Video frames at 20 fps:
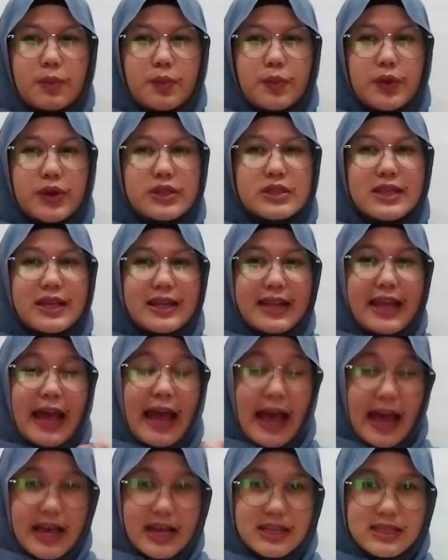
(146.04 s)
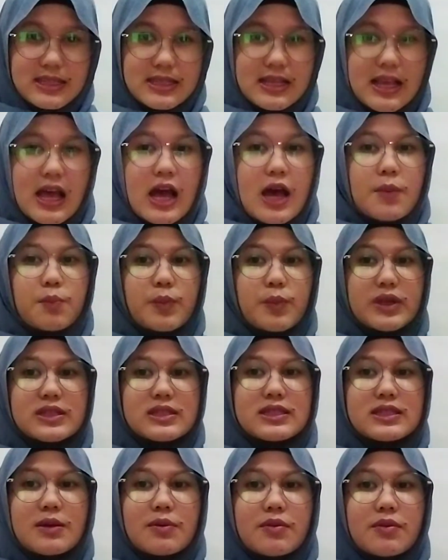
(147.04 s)
person has, but
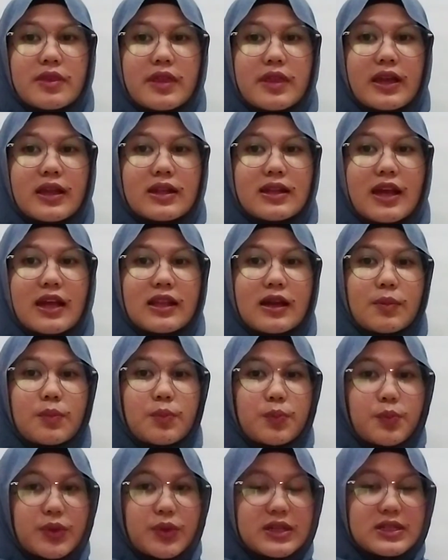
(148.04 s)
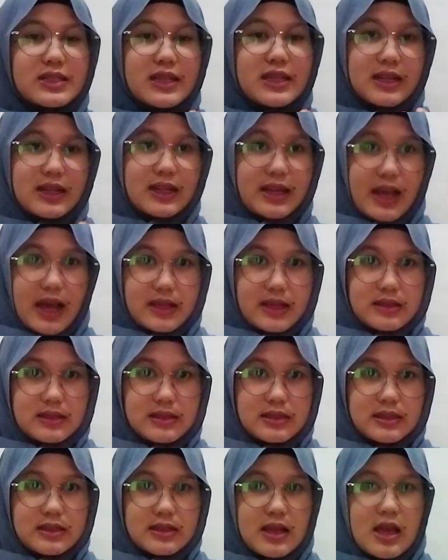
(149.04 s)
something that a person
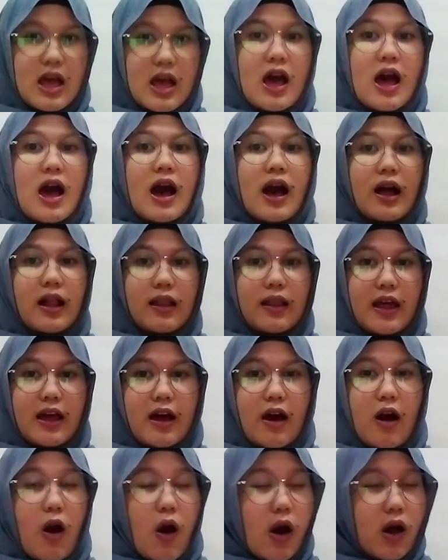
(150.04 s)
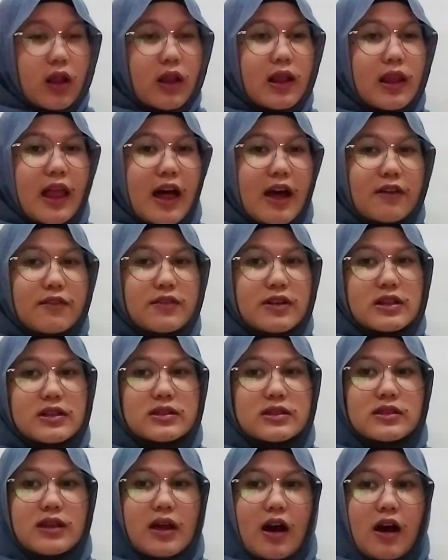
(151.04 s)
does. All
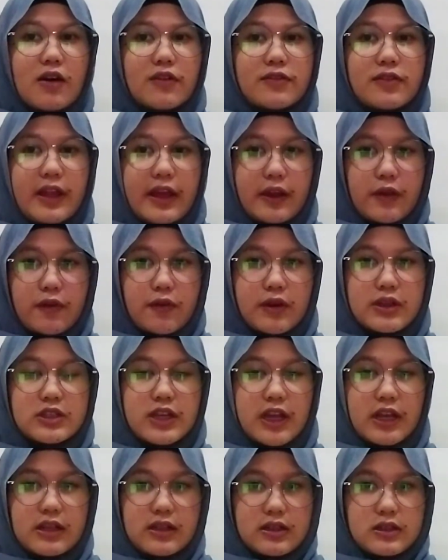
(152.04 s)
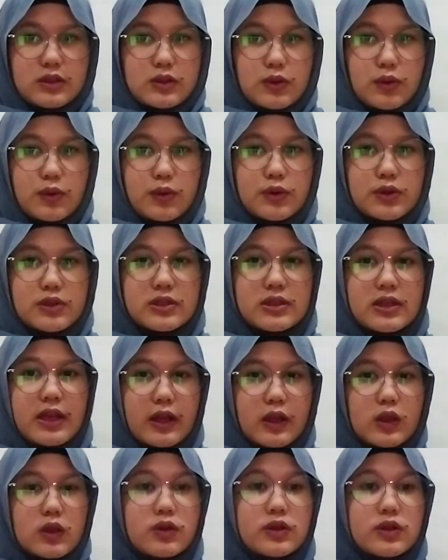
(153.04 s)
levels of language and discourse,
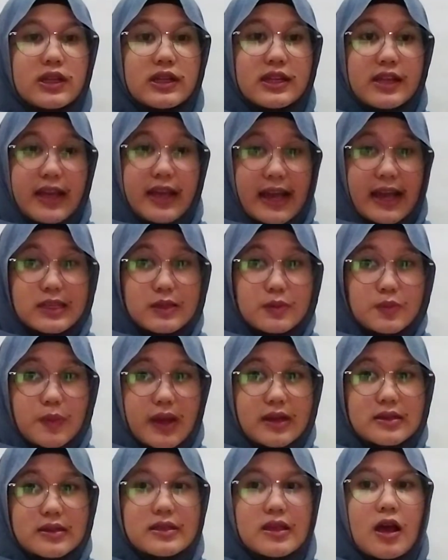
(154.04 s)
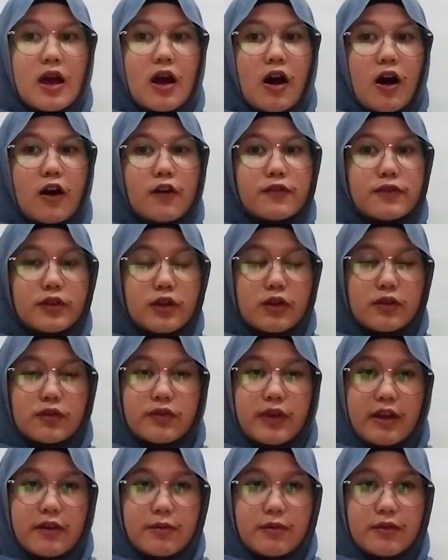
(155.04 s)
including the aspects of
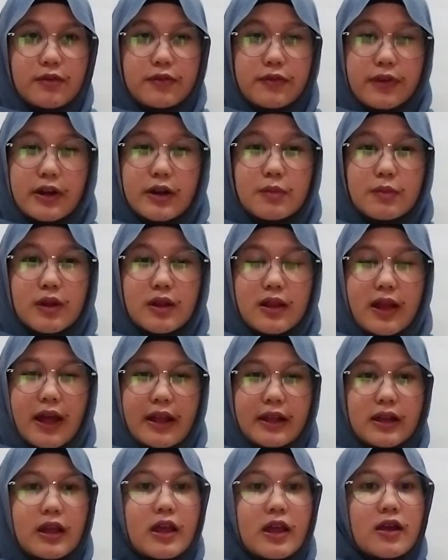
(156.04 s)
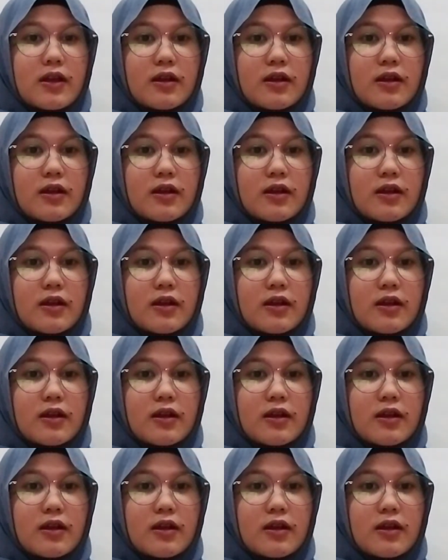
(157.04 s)
non-verbal and